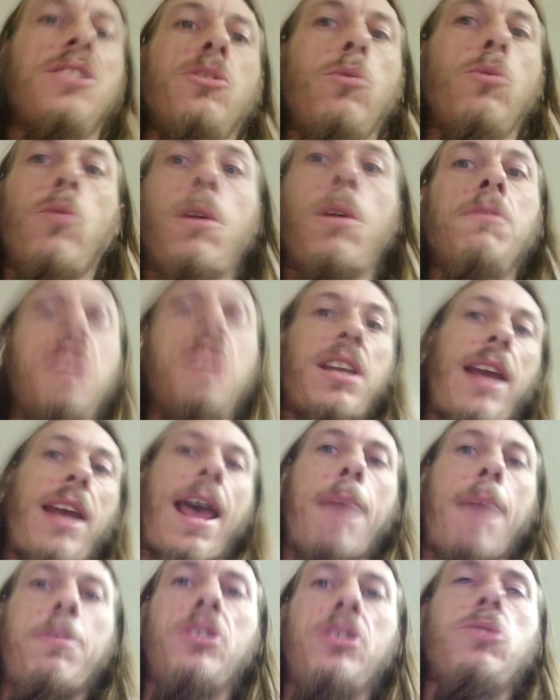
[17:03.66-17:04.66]
what was going to
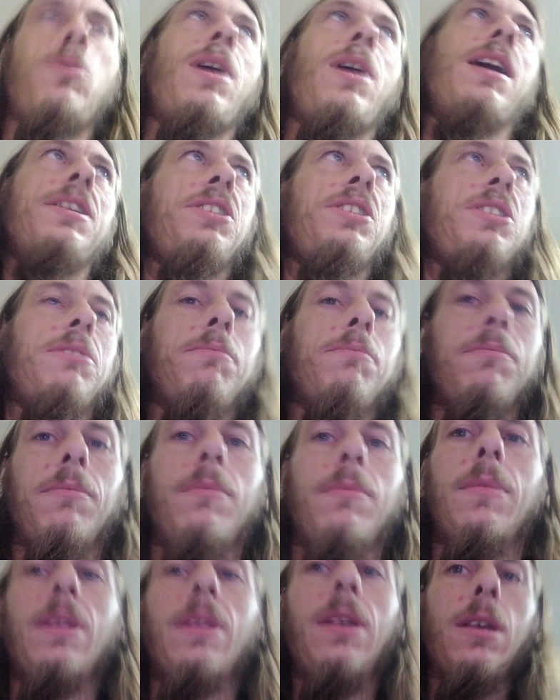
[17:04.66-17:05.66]
happen to us.
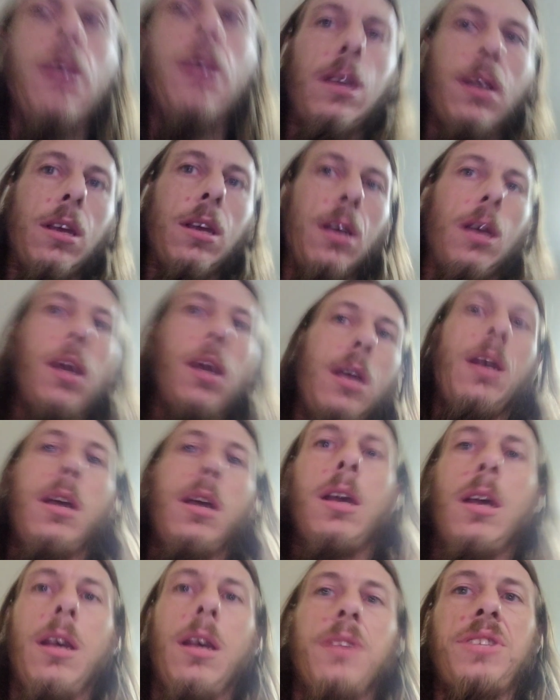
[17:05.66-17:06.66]

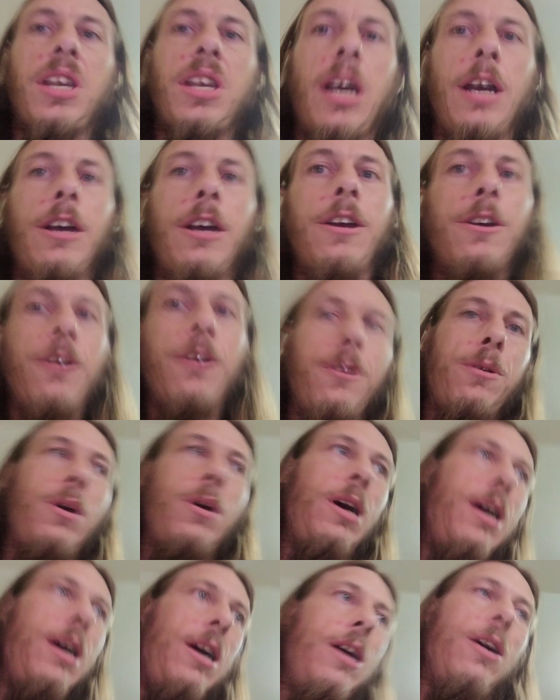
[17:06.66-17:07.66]
So
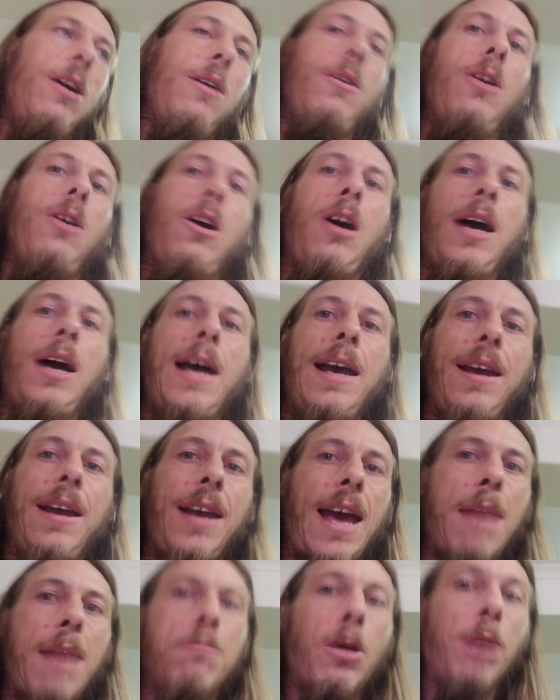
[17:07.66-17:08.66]
I
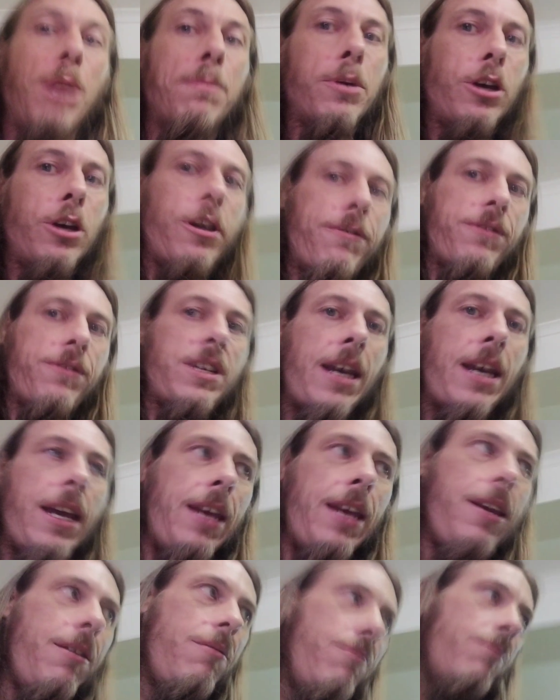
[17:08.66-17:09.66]
had my
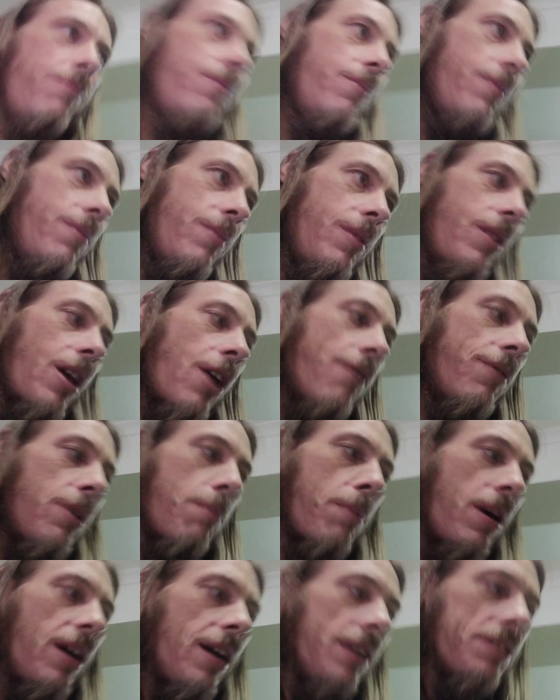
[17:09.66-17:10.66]
birthday over the
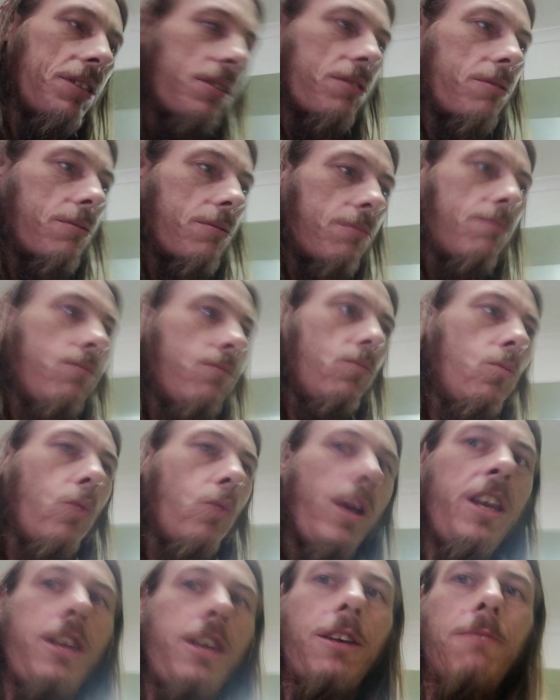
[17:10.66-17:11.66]
past
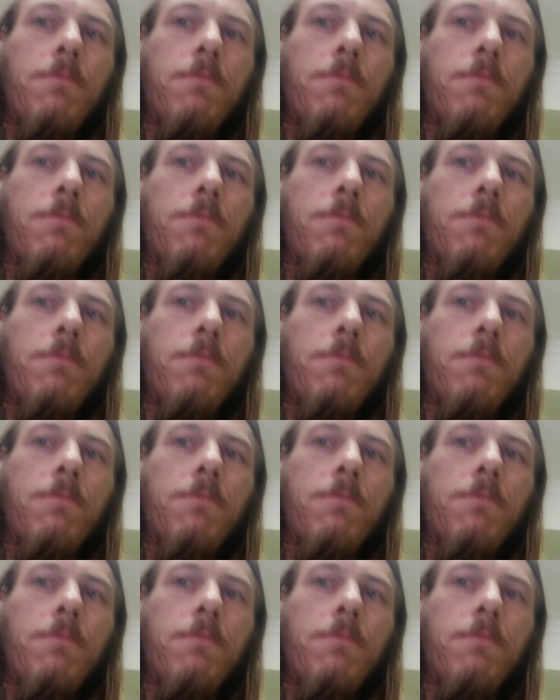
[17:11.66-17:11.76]
week,